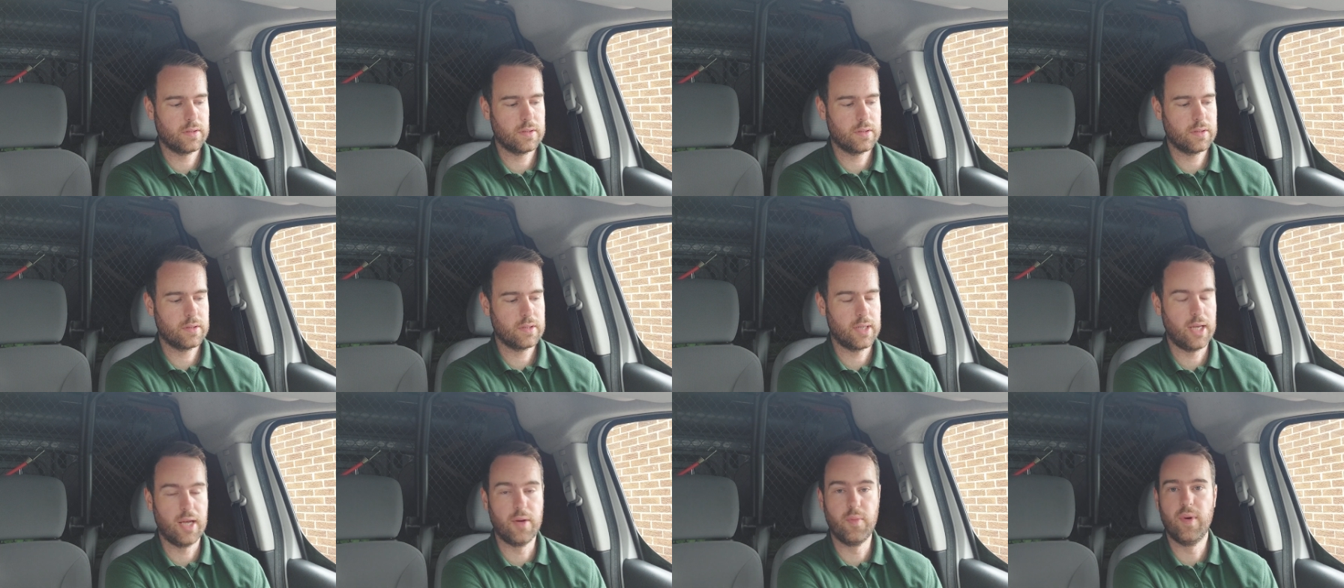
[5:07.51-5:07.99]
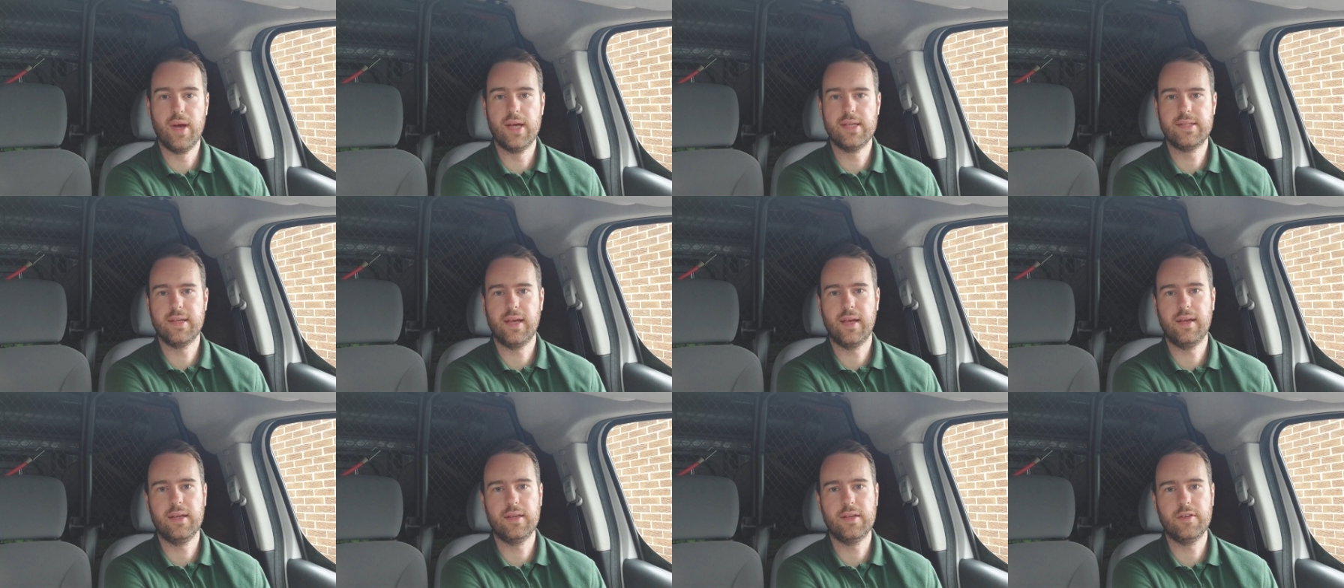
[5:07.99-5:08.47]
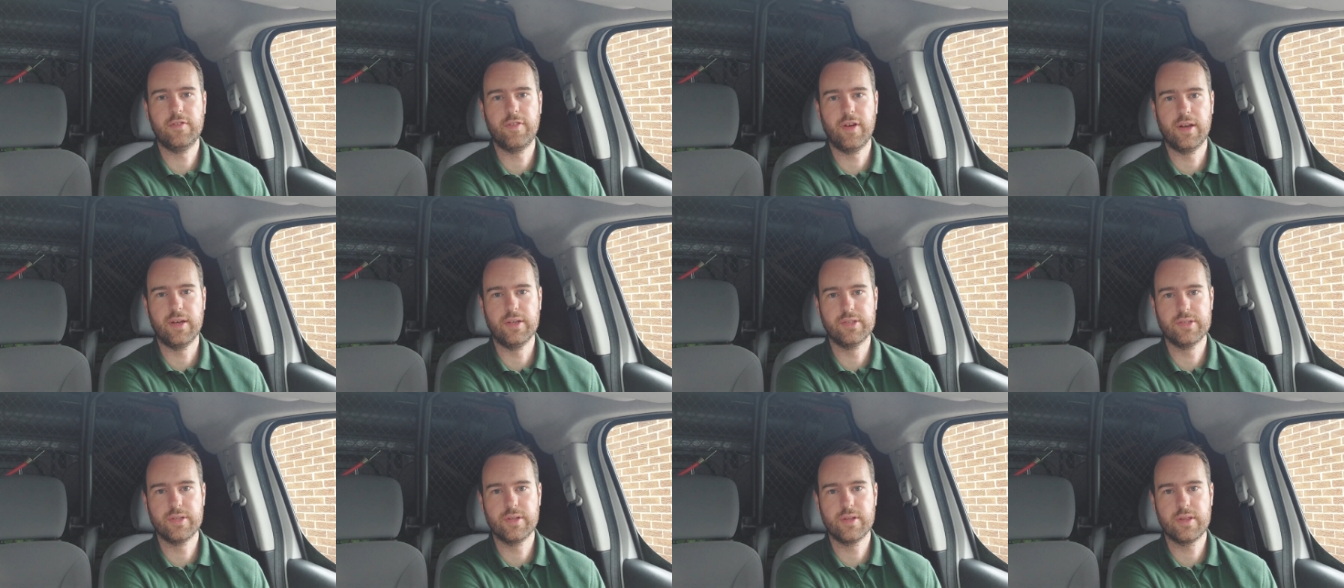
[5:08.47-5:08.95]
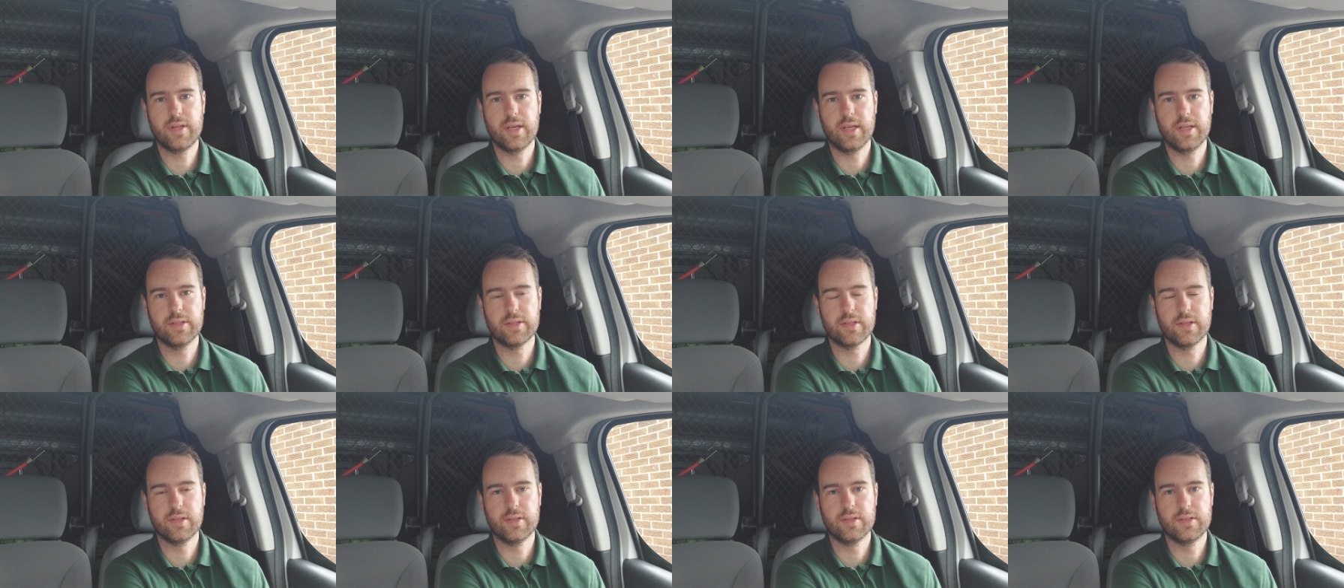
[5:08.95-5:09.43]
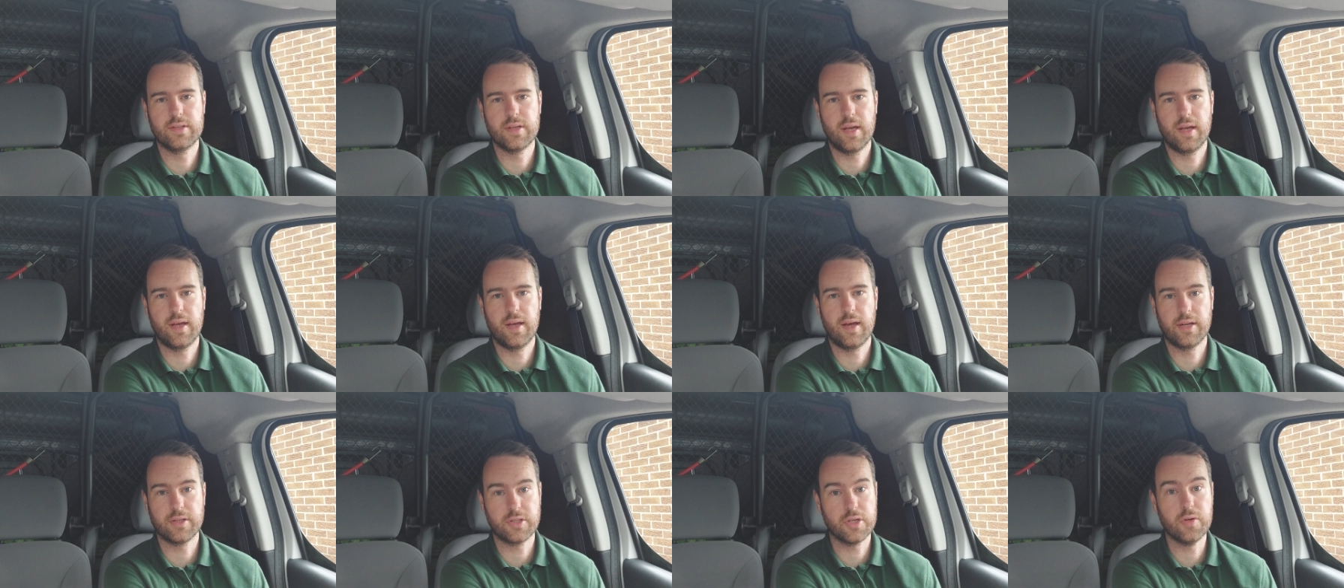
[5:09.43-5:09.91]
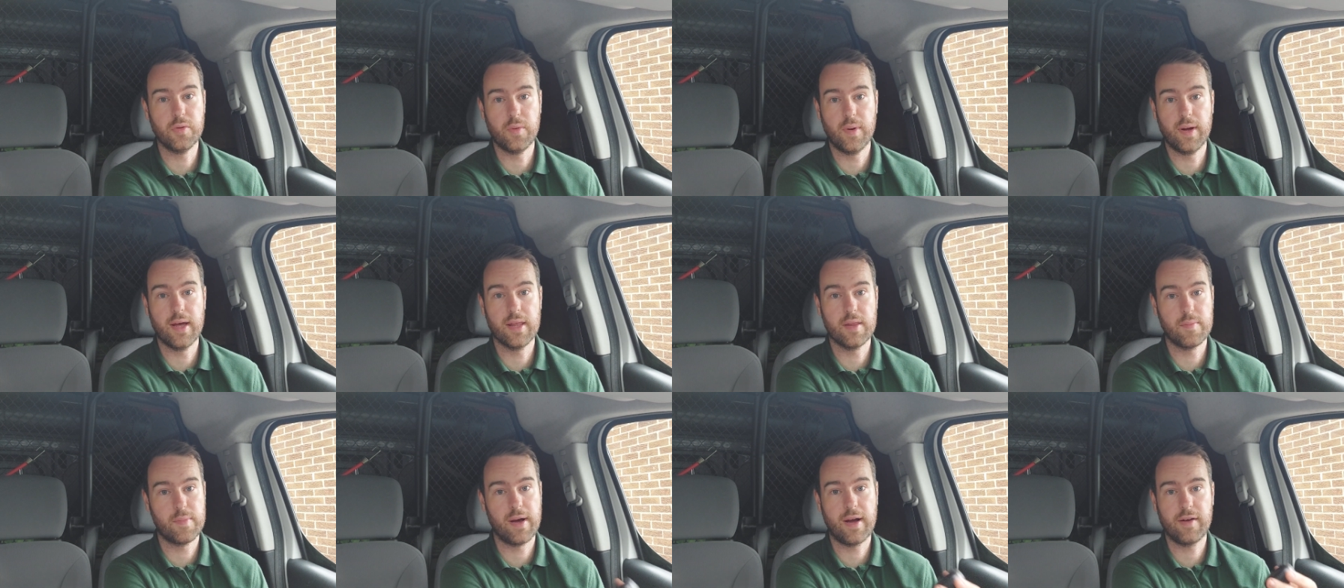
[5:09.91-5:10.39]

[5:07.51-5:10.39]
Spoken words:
saying where's your ear defenders and things, and I do wear them.